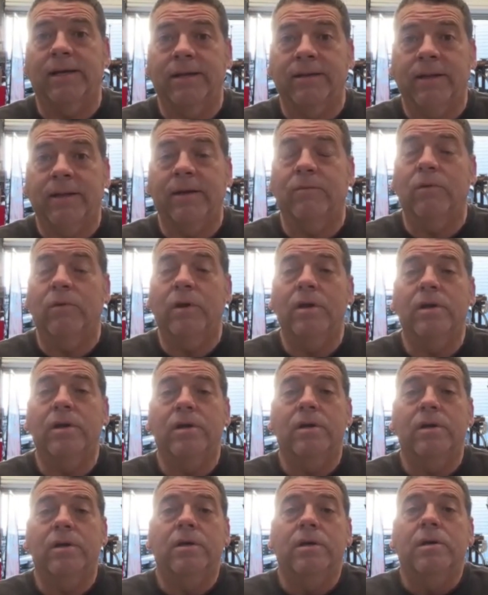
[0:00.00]
And
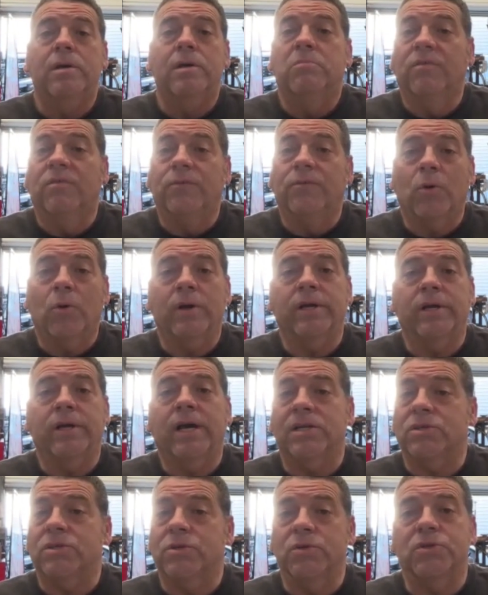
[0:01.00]
before he
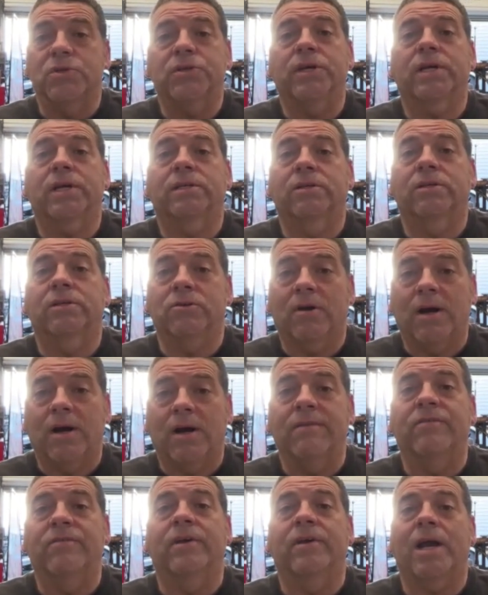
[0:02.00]
got too sick to
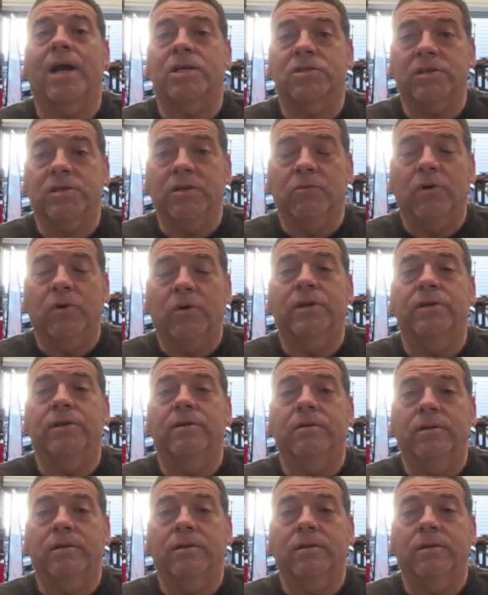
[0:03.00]
drive, he actually won